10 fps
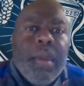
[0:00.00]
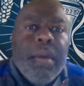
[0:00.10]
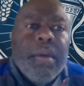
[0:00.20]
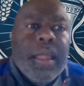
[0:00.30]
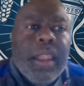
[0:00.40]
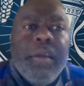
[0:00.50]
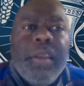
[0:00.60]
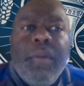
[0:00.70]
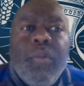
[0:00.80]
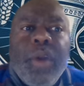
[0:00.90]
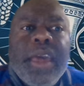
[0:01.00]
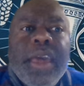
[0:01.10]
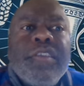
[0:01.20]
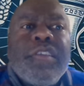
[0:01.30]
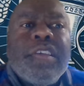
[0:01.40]
clearly
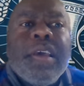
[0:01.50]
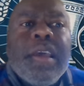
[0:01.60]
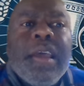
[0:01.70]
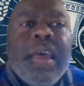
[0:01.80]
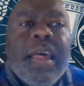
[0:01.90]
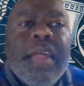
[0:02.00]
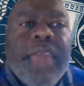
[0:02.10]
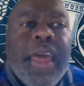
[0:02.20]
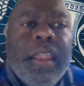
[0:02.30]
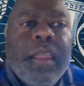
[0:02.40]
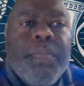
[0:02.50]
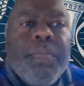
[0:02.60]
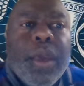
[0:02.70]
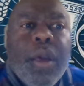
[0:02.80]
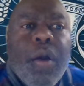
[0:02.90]
wins that
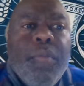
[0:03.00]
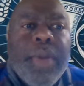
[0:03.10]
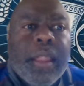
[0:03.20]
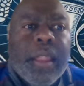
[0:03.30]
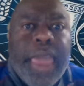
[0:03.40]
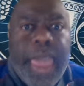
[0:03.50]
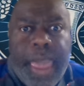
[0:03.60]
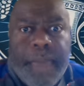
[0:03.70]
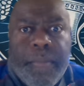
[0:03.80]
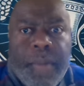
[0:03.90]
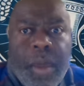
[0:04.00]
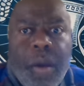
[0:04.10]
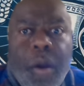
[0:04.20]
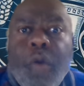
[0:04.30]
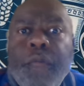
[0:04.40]
Olympic gold medal game
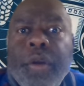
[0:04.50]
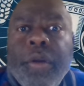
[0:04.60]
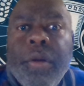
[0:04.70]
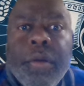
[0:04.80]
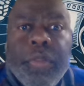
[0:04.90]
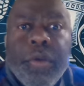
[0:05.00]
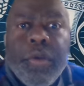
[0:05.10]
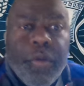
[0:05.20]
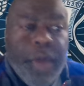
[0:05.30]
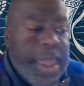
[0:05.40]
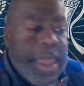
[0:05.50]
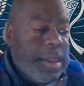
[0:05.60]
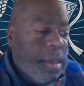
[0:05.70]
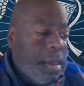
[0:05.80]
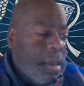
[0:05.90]
over the great
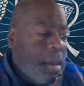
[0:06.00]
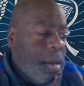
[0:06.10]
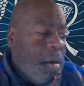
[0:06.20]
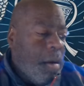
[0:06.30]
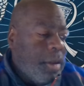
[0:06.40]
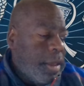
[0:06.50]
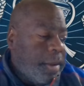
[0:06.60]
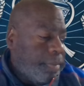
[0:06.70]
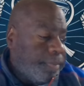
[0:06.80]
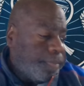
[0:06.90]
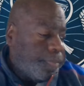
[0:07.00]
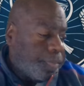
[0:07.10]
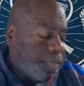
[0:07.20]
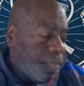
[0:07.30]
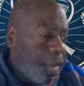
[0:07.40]
Arlen
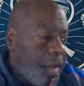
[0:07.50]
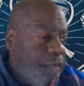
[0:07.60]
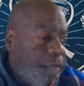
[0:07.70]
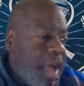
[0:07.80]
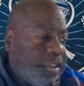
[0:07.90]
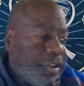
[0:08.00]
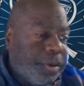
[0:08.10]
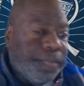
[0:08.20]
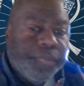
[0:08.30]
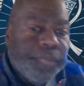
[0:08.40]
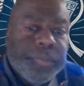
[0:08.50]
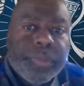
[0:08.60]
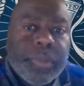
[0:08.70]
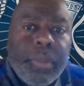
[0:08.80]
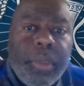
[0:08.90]
Foster.
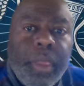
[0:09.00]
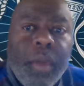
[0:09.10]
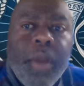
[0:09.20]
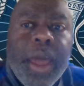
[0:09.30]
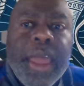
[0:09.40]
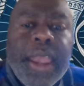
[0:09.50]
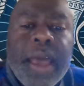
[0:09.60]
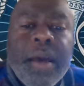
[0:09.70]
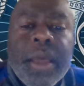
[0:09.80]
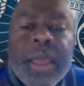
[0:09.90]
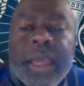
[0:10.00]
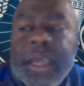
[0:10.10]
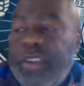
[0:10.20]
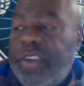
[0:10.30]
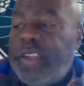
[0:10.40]
Right now,
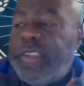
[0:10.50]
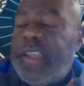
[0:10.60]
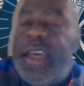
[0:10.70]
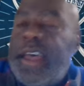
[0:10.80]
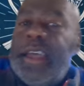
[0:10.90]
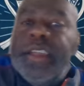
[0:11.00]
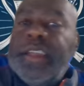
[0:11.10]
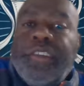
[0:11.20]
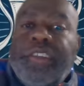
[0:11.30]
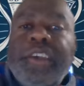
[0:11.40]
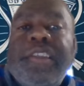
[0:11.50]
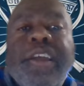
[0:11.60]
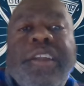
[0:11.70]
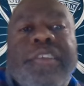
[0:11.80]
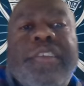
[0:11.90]
just
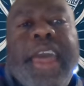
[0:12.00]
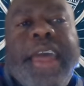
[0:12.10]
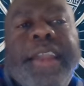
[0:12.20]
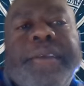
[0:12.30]
understand.